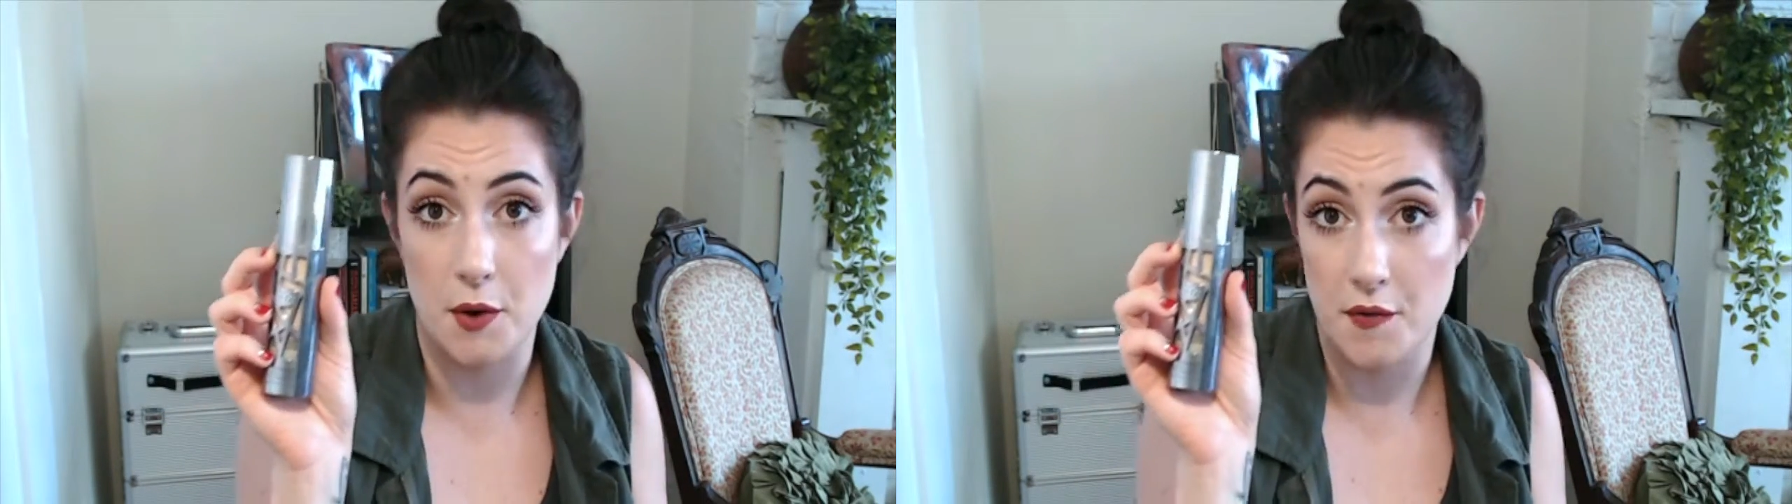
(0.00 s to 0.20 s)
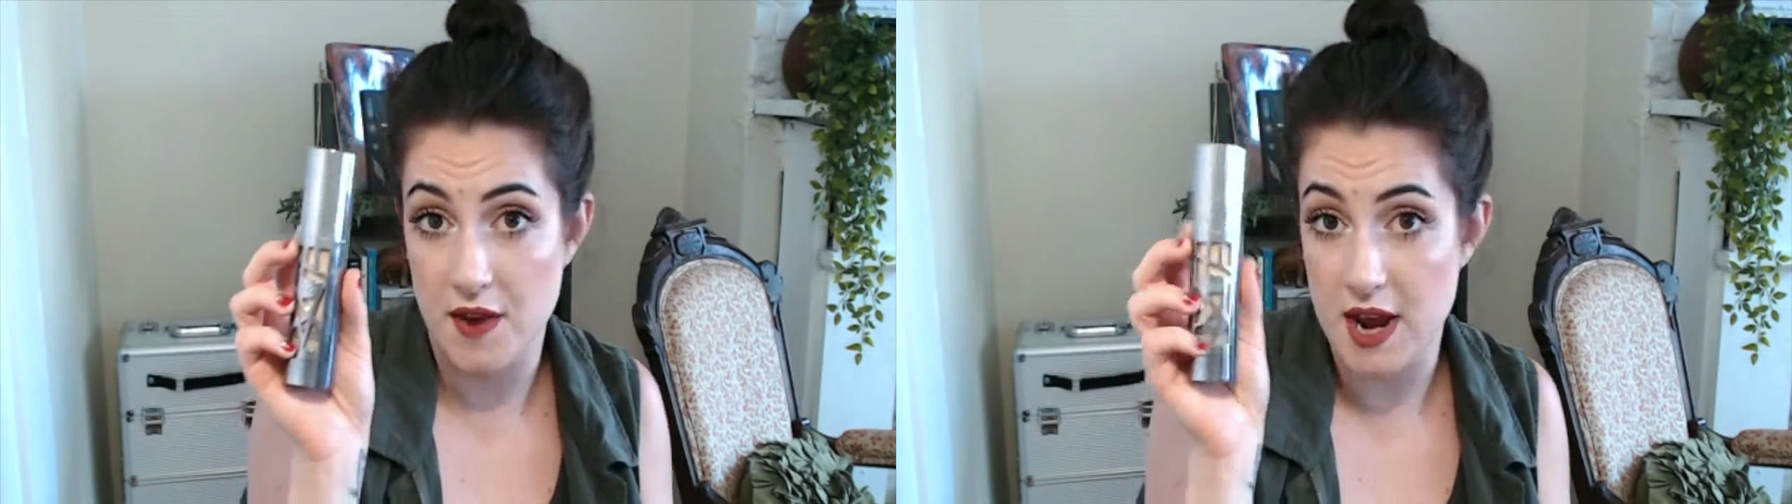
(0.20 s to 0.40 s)

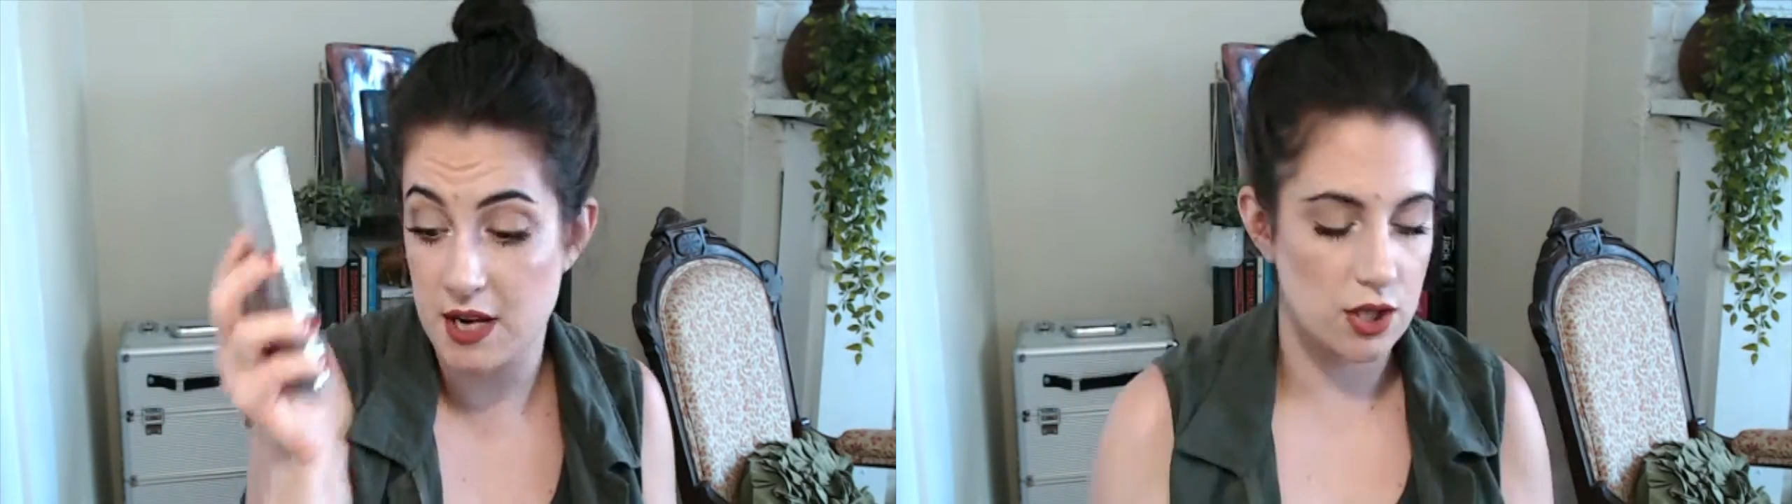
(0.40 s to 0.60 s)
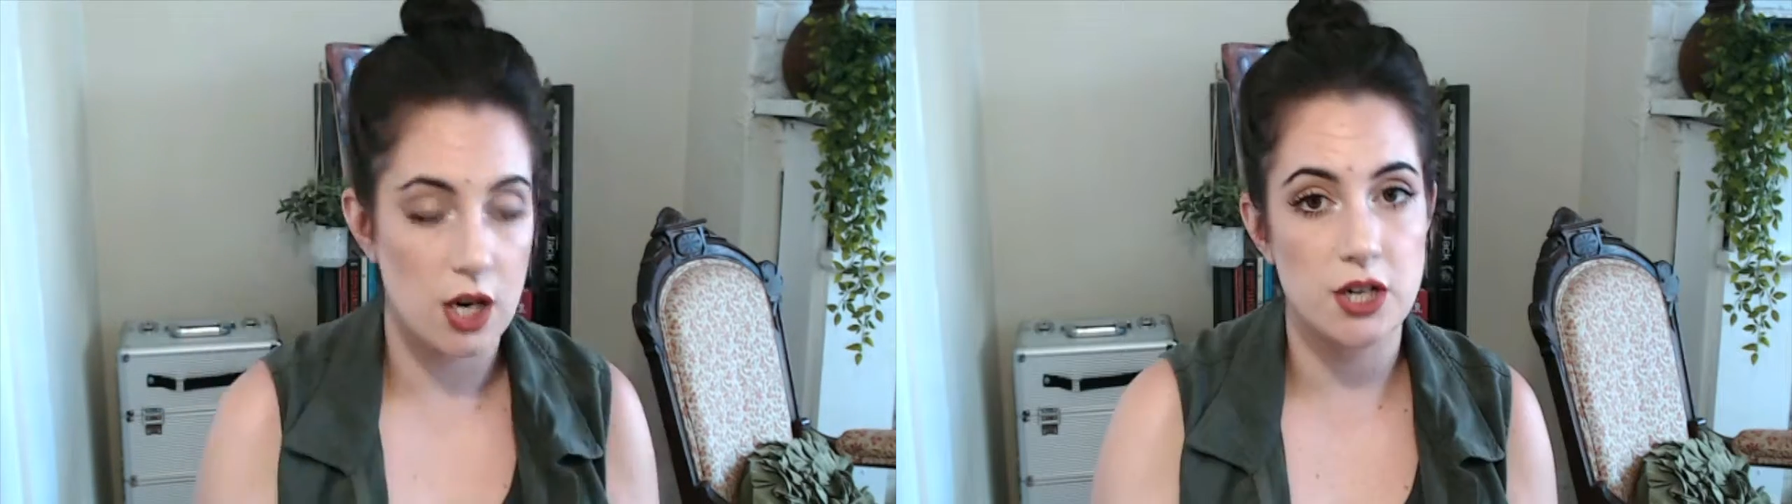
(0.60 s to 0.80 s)

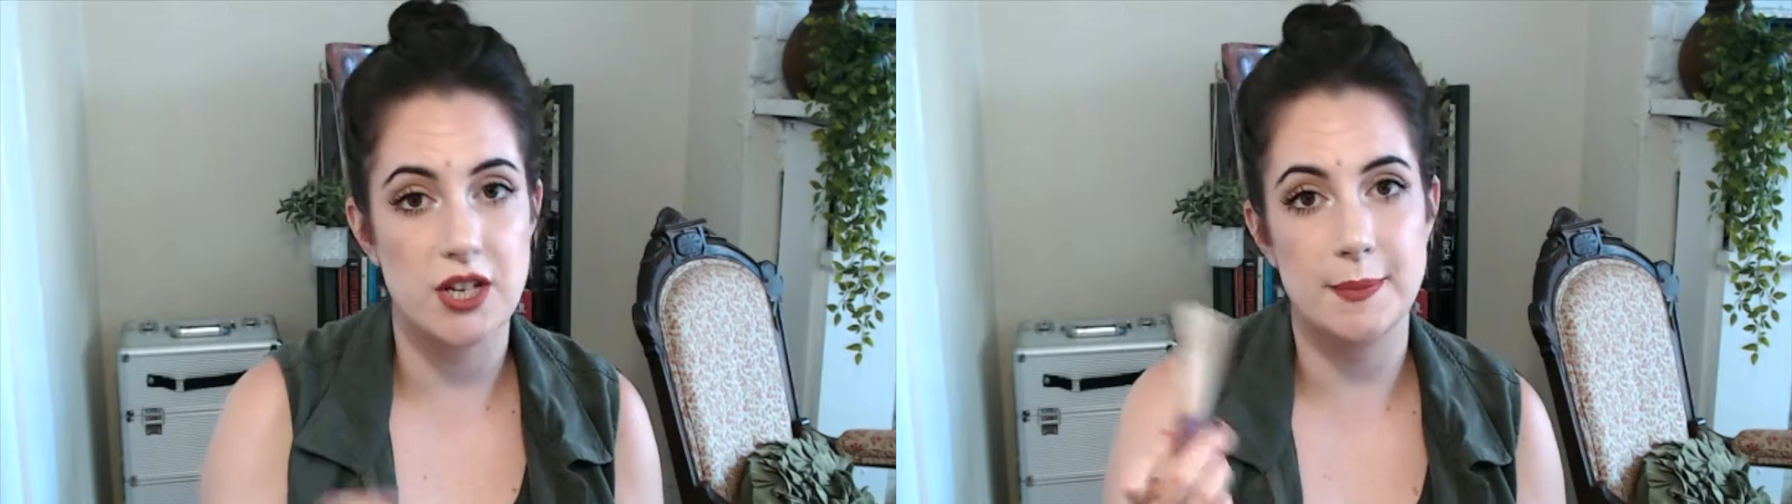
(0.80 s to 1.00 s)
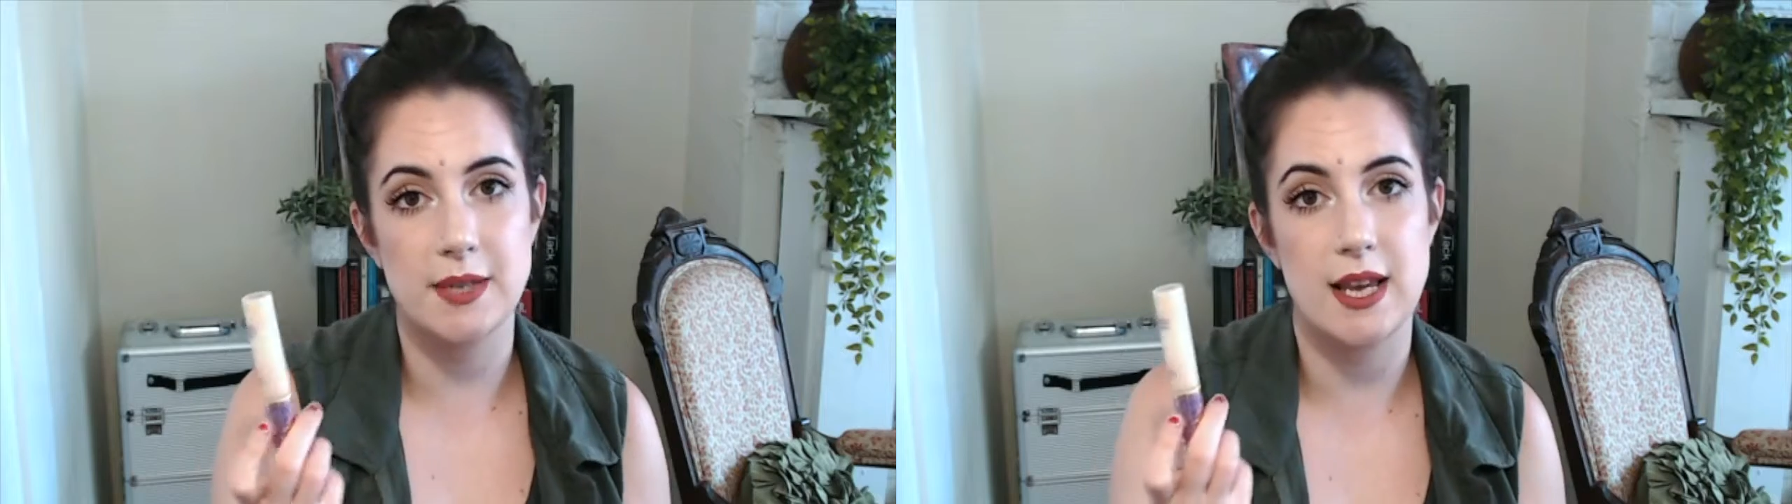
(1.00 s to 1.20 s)
Finish. Tarte
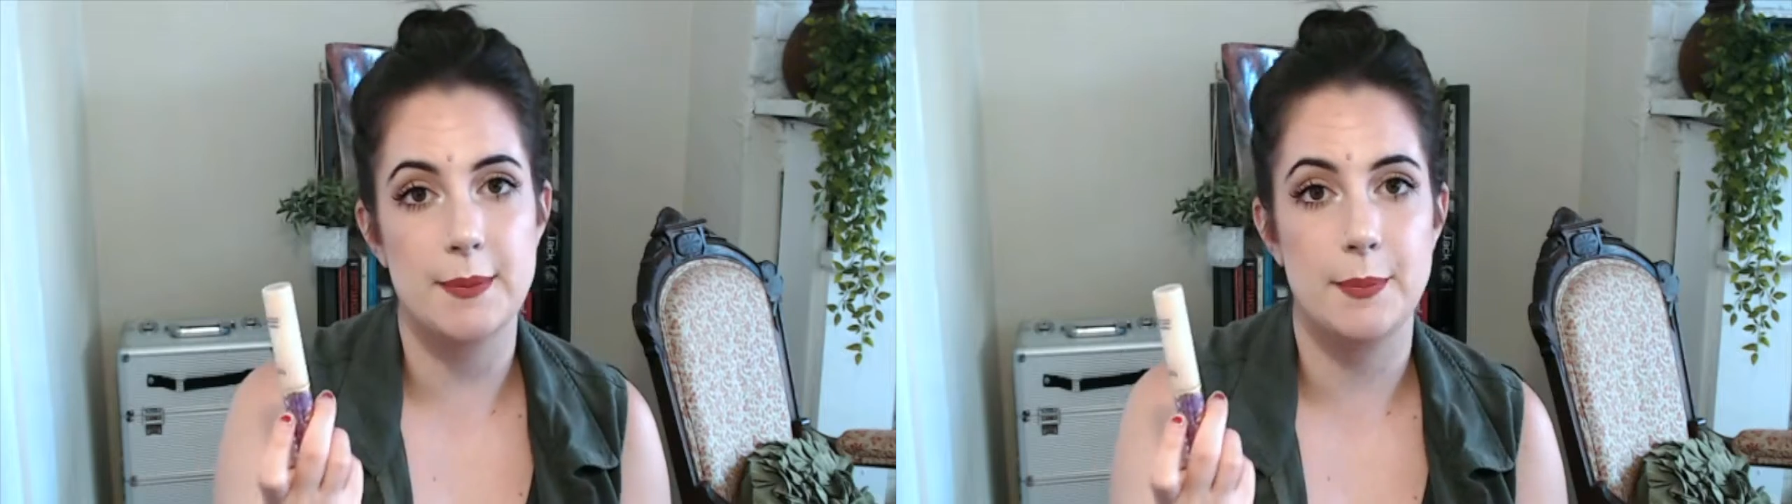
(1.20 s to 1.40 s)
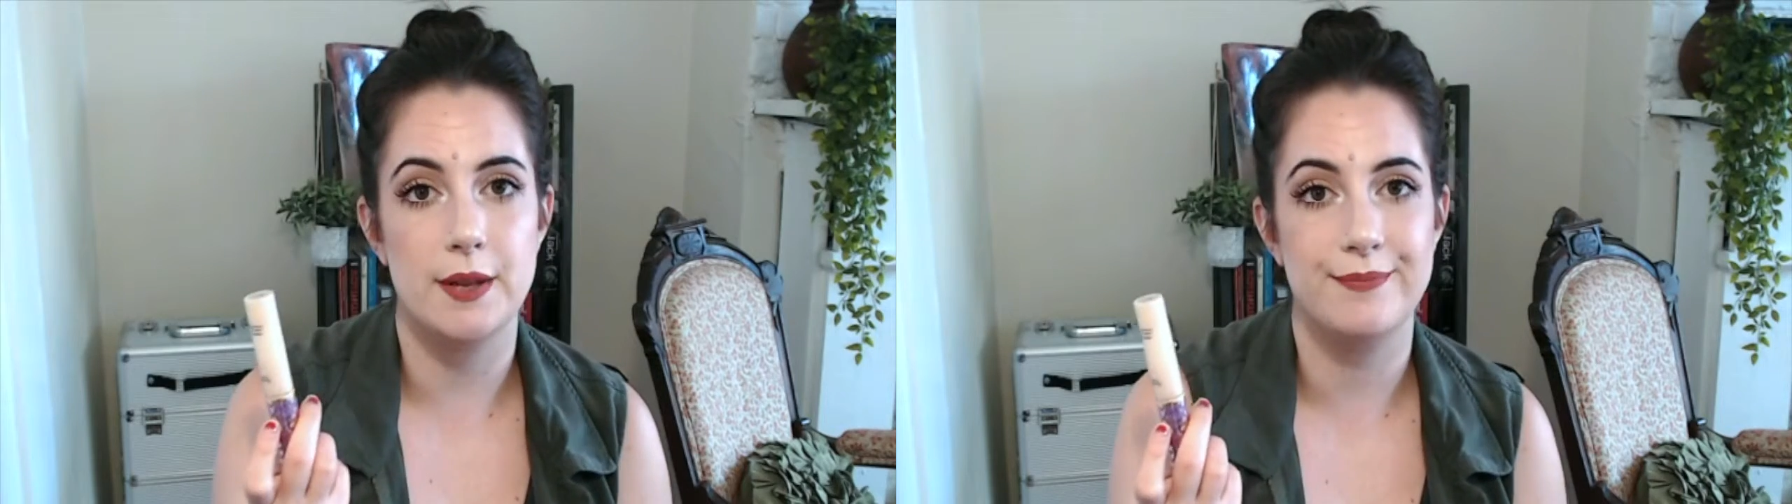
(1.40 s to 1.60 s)
Shape Tape,